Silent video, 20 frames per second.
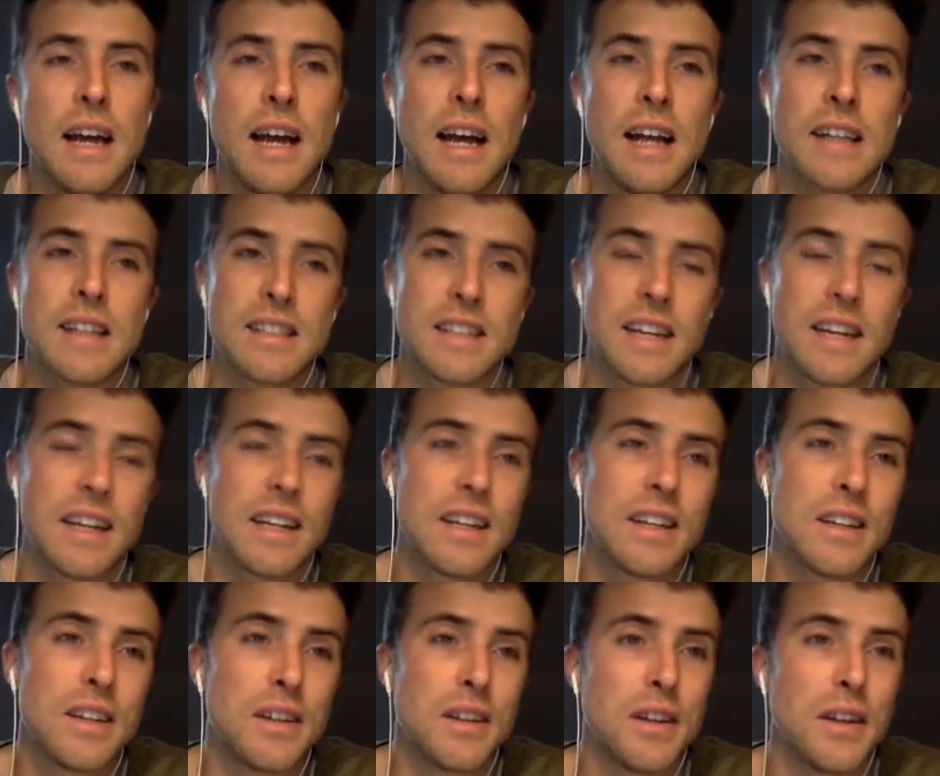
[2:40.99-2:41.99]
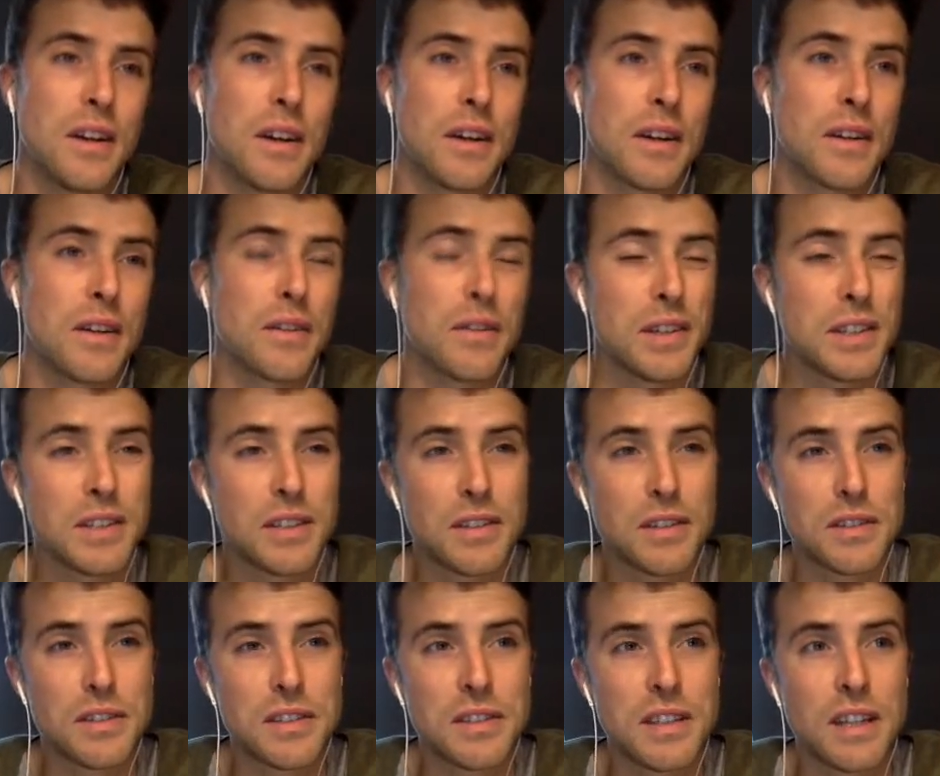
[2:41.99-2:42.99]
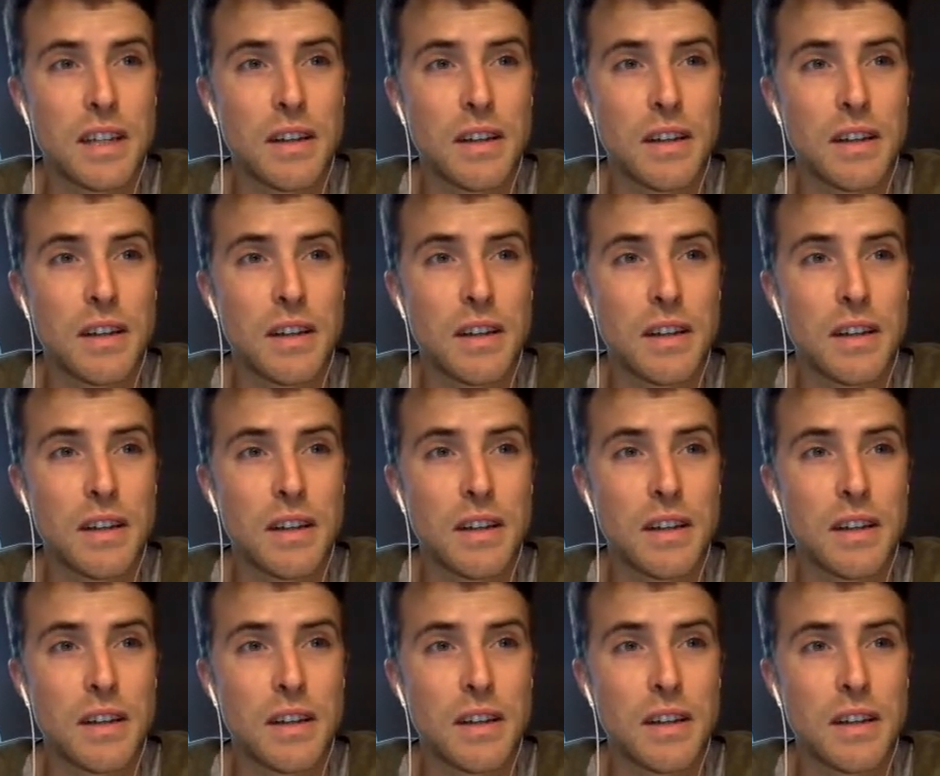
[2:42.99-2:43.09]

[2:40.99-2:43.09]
and second, the visitors